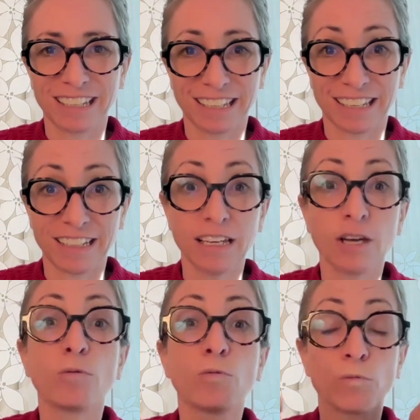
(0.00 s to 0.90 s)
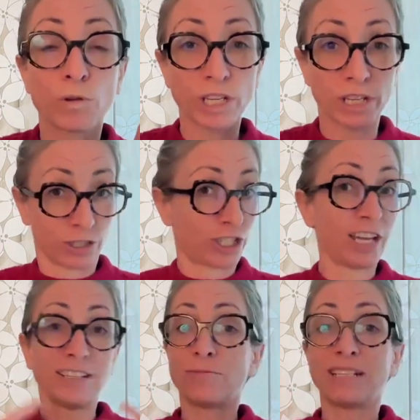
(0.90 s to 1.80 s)
Yeah. We
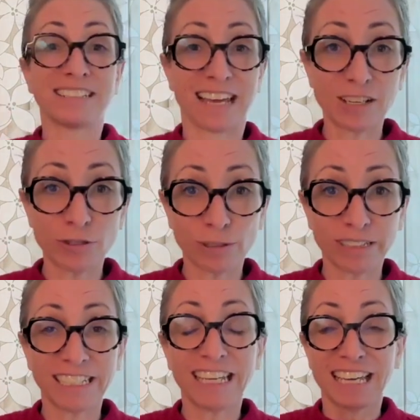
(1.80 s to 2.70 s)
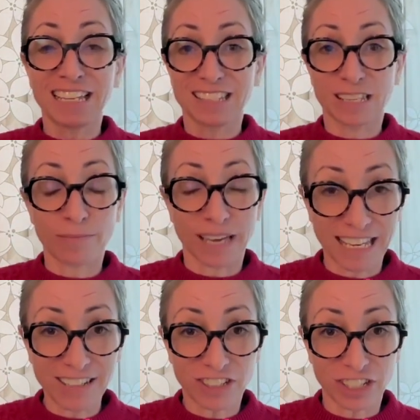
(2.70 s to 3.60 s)
generate naturally some
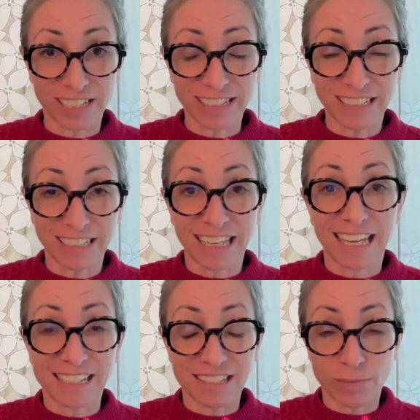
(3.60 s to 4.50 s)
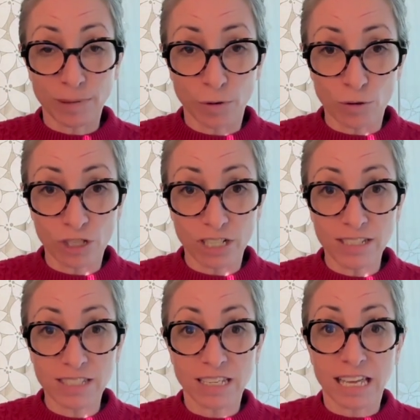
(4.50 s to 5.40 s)
energy and some emotions.